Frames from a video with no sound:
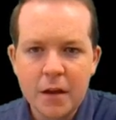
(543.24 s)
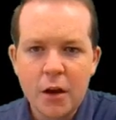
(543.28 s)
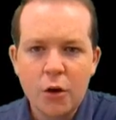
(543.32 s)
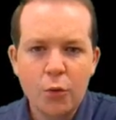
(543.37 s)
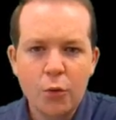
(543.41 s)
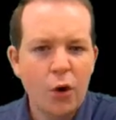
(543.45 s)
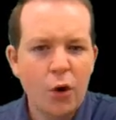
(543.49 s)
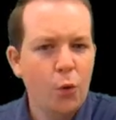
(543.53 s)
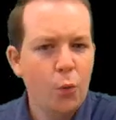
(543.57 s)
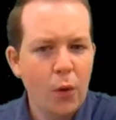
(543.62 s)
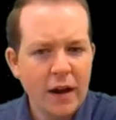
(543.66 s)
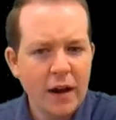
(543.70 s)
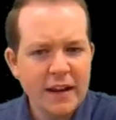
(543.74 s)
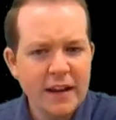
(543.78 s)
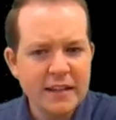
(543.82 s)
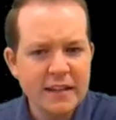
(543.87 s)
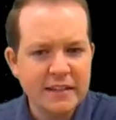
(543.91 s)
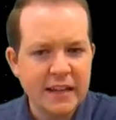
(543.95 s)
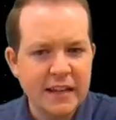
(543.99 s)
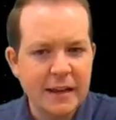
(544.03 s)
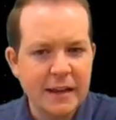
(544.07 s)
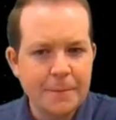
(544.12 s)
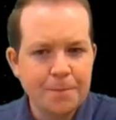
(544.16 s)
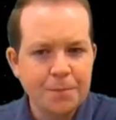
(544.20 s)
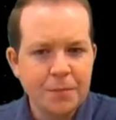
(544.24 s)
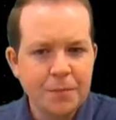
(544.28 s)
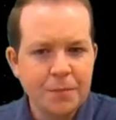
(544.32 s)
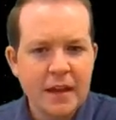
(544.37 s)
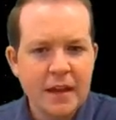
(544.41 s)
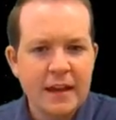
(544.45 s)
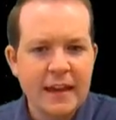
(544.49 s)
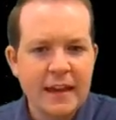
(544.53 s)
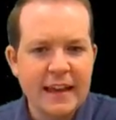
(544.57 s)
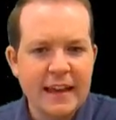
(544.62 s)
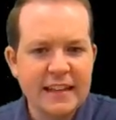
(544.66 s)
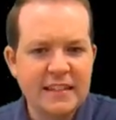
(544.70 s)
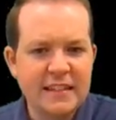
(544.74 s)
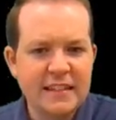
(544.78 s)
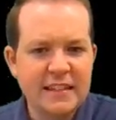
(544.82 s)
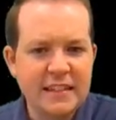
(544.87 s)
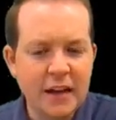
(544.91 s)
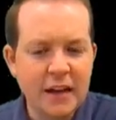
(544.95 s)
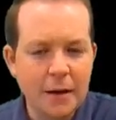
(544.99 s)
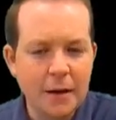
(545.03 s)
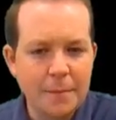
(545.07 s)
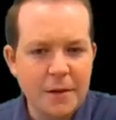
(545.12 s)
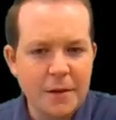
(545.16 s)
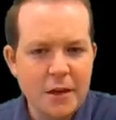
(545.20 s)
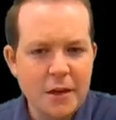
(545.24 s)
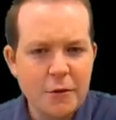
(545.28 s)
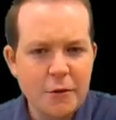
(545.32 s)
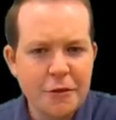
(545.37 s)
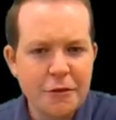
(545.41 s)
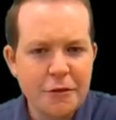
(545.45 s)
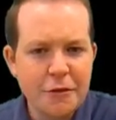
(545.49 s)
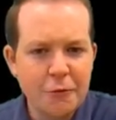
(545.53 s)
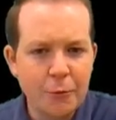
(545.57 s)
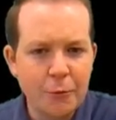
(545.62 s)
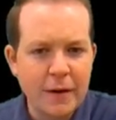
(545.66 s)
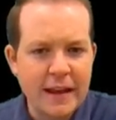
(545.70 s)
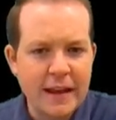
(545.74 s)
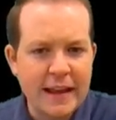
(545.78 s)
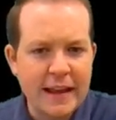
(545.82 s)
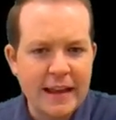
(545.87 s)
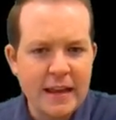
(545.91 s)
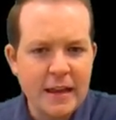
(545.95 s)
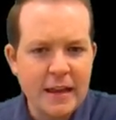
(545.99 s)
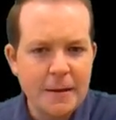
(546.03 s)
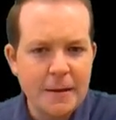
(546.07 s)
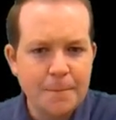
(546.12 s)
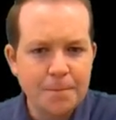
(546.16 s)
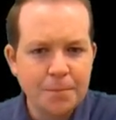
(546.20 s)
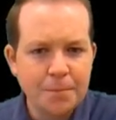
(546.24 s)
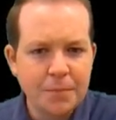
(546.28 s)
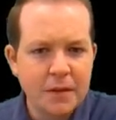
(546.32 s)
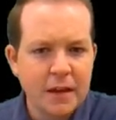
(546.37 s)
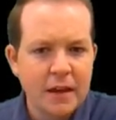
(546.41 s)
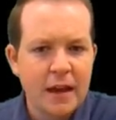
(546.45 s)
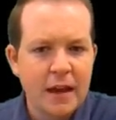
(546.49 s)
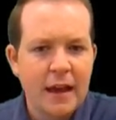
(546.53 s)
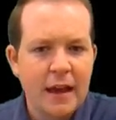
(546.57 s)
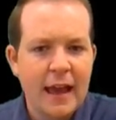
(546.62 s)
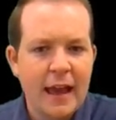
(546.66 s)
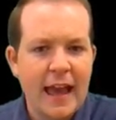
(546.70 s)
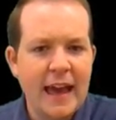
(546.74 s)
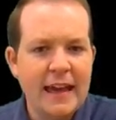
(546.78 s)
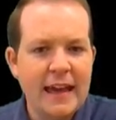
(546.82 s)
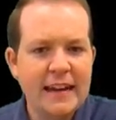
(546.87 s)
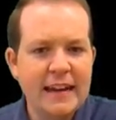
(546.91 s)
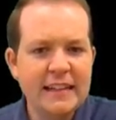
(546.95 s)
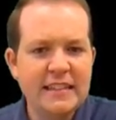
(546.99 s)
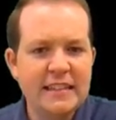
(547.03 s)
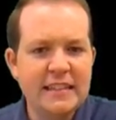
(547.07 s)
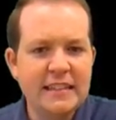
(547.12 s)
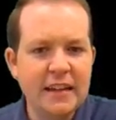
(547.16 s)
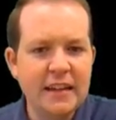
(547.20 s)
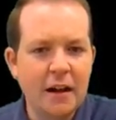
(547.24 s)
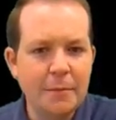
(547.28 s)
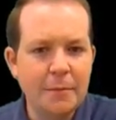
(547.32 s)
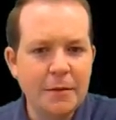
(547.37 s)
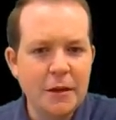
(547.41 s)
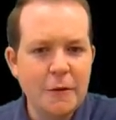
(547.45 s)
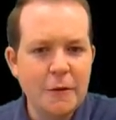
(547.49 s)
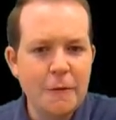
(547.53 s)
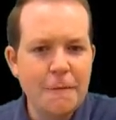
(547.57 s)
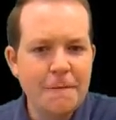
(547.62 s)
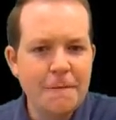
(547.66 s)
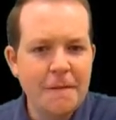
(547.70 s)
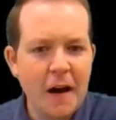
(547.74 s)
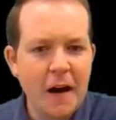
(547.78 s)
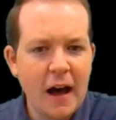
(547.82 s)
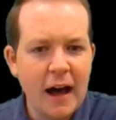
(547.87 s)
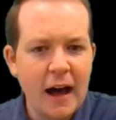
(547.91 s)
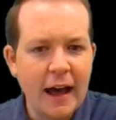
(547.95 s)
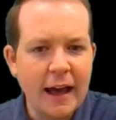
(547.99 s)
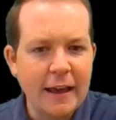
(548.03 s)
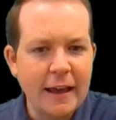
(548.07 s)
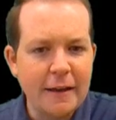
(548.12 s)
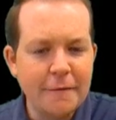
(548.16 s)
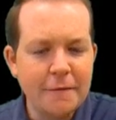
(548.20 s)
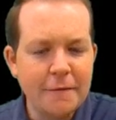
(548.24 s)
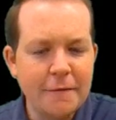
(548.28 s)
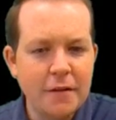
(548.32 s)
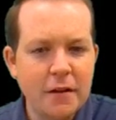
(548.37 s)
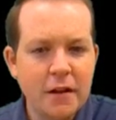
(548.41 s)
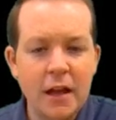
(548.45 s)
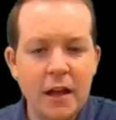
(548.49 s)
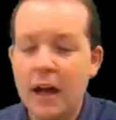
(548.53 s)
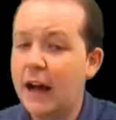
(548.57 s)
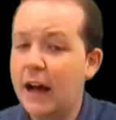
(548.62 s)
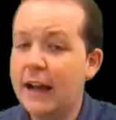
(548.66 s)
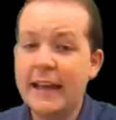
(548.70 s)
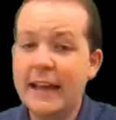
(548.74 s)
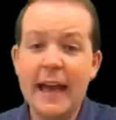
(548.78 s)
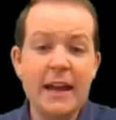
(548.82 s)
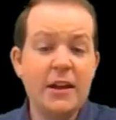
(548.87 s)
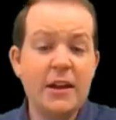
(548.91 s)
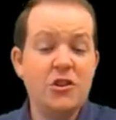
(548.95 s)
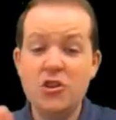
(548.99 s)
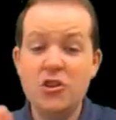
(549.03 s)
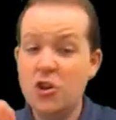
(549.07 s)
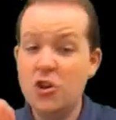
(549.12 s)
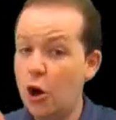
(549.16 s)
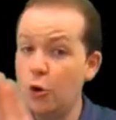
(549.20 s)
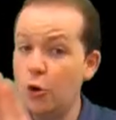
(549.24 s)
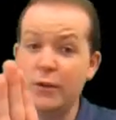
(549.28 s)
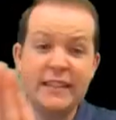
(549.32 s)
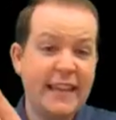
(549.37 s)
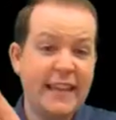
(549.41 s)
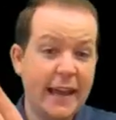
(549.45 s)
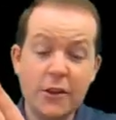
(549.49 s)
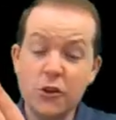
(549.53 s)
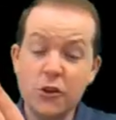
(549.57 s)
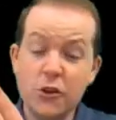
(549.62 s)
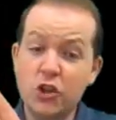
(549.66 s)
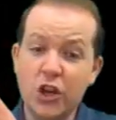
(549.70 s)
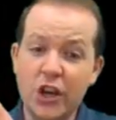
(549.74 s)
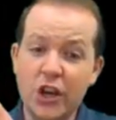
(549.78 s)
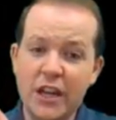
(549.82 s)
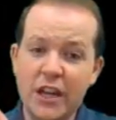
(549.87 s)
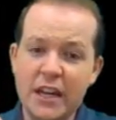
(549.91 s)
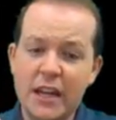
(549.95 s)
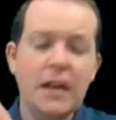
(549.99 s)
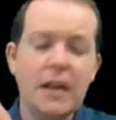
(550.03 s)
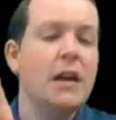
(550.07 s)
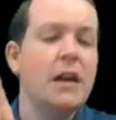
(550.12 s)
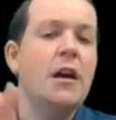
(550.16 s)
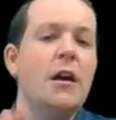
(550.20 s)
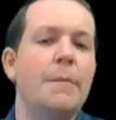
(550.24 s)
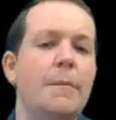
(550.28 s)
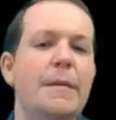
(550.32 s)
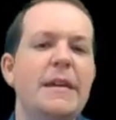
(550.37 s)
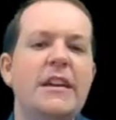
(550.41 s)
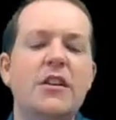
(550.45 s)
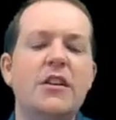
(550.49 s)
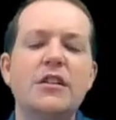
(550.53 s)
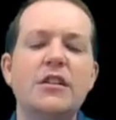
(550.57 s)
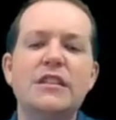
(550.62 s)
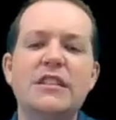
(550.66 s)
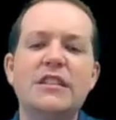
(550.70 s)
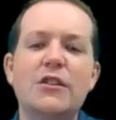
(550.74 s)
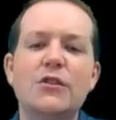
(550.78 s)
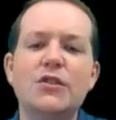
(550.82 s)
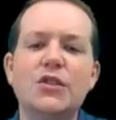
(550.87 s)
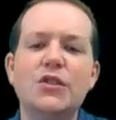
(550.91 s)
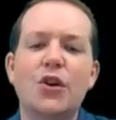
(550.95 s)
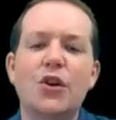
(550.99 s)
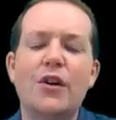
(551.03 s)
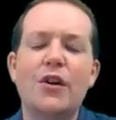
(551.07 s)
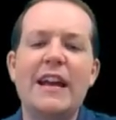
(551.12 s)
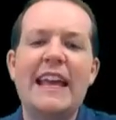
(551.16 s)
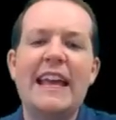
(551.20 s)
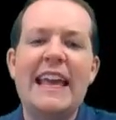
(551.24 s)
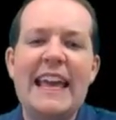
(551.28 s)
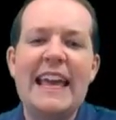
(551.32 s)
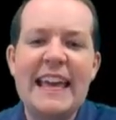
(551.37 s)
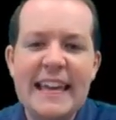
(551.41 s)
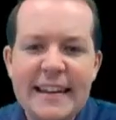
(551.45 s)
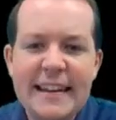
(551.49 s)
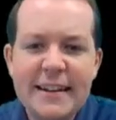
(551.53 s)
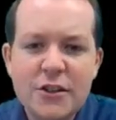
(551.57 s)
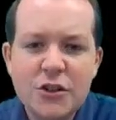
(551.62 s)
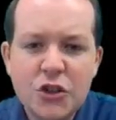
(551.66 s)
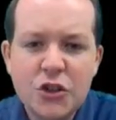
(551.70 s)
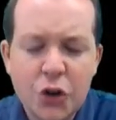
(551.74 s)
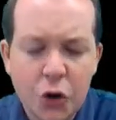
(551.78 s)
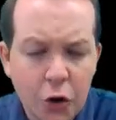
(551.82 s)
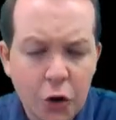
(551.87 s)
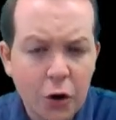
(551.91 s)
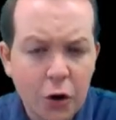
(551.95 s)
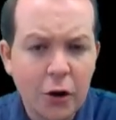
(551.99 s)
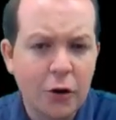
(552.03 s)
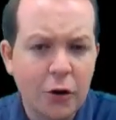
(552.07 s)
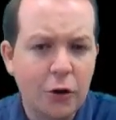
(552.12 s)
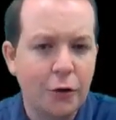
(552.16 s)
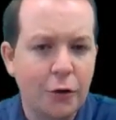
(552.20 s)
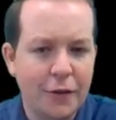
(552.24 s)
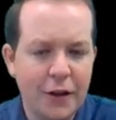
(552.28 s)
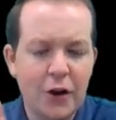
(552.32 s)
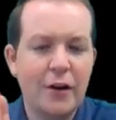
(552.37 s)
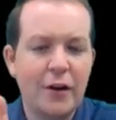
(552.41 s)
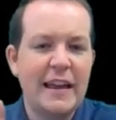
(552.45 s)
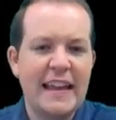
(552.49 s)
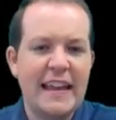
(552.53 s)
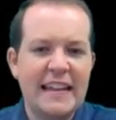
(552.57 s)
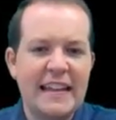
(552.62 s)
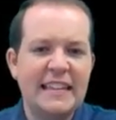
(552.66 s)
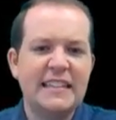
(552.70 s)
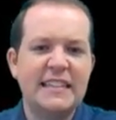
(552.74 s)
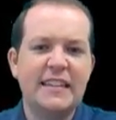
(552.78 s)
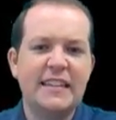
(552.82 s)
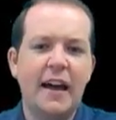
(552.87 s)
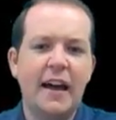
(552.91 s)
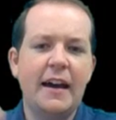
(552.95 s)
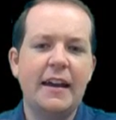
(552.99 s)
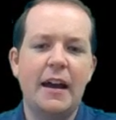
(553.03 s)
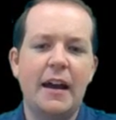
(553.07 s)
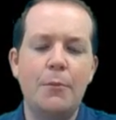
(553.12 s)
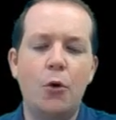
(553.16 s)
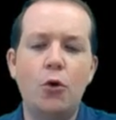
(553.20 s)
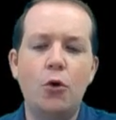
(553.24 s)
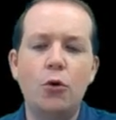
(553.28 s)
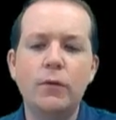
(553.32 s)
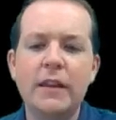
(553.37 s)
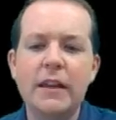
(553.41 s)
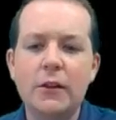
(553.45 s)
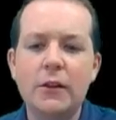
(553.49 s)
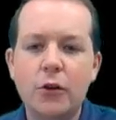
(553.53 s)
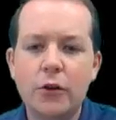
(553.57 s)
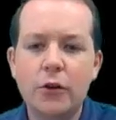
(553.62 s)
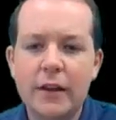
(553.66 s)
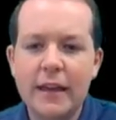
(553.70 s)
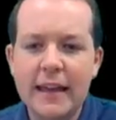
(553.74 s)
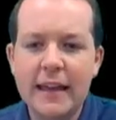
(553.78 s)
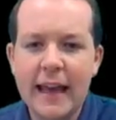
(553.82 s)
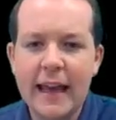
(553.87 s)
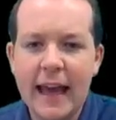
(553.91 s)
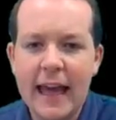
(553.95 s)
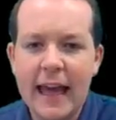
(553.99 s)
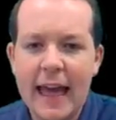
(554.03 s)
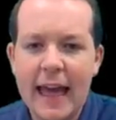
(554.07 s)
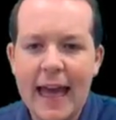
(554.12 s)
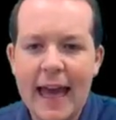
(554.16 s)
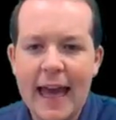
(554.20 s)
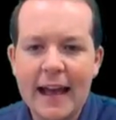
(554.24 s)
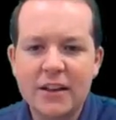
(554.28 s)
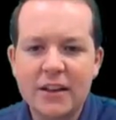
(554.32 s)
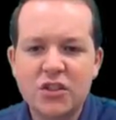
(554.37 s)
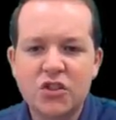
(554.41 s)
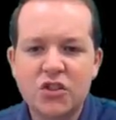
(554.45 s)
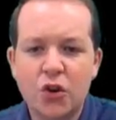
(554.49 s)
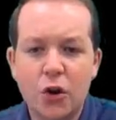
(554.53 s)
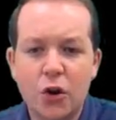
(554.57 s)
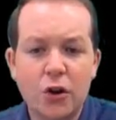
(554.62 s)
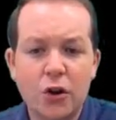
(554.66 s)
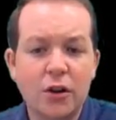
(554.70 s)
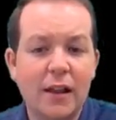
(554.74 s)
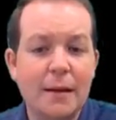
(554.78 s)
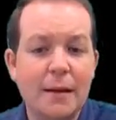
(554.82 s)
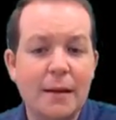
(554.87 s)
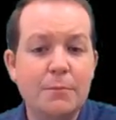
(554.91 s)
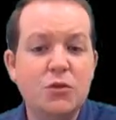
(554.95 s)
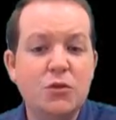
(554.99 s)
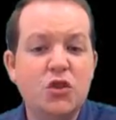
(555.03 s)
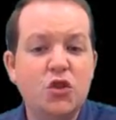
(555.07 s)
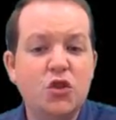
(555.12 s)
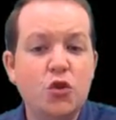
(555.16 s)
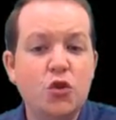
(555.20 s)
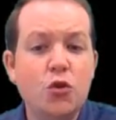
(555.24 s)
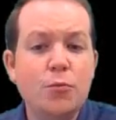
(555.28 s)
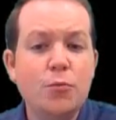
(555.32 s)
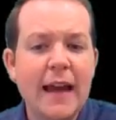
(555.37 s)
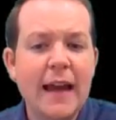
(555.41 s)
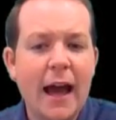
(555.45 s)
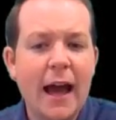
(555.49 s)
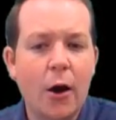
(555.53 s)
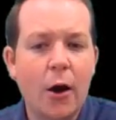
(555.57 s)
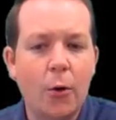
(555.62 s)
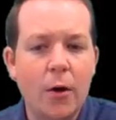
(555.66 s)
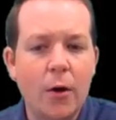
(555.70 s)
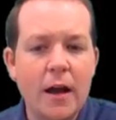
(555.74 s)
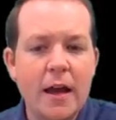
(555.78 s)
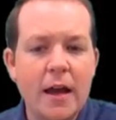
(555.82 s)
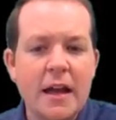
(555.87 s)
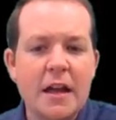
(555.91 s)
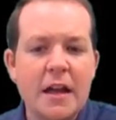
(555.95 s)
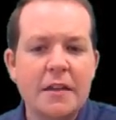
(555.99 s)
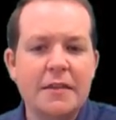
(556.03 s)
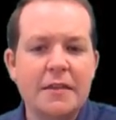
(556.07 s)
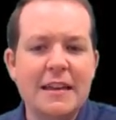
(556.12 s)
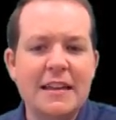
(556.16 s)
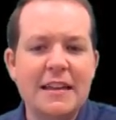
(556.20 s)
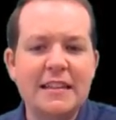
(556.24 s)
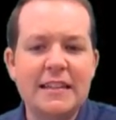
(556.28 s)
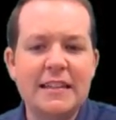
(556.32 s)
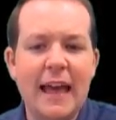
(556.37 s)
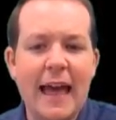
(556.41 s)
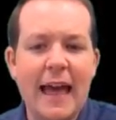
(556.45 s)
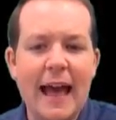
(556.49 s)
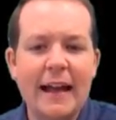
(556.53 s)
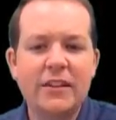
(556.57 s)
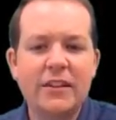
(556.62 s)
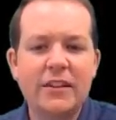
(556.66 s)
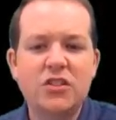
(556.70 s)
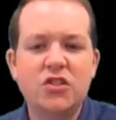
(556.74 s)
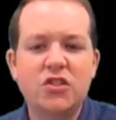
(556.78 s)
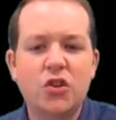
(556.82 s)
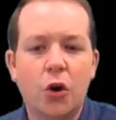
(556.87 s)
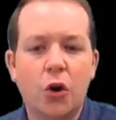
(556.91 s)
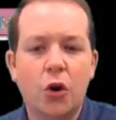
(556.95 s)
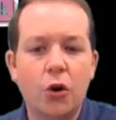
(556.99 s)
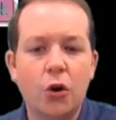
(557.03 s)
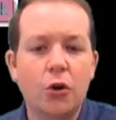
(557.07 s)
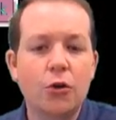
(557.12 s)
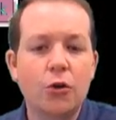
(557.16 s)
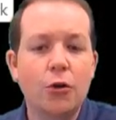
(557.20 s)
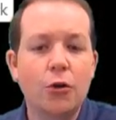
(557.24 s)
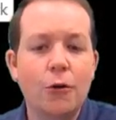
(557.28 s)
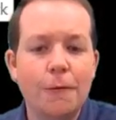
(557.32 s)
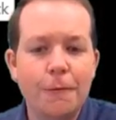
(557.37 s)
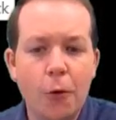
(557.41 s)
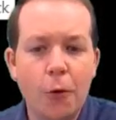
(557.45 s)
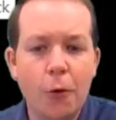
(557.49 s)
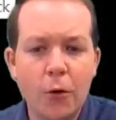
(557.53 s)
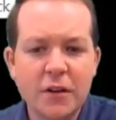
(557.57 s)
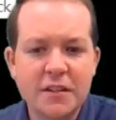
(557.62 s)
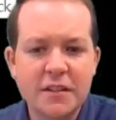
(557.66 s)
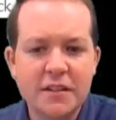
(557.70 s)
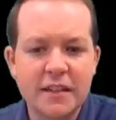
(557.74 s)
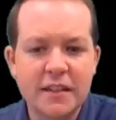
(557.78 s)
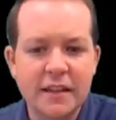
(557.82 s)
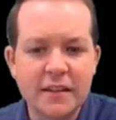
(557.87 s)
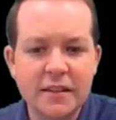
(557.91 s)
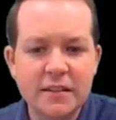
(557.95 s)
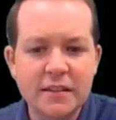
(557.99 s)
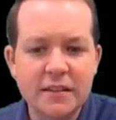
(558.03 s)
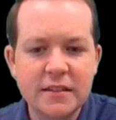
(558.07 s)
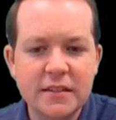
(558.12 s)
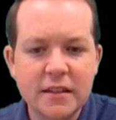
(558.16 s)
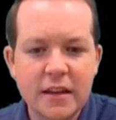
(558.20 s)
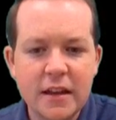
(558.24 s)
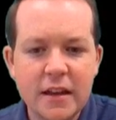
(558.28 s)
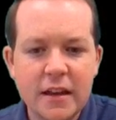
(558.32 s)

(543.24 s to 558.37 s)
Well, what is it? It's W3 and it's W5. Again, no tension because those are internal. They're inside. I'm only looking at external. I'm zoomed out. These external forces.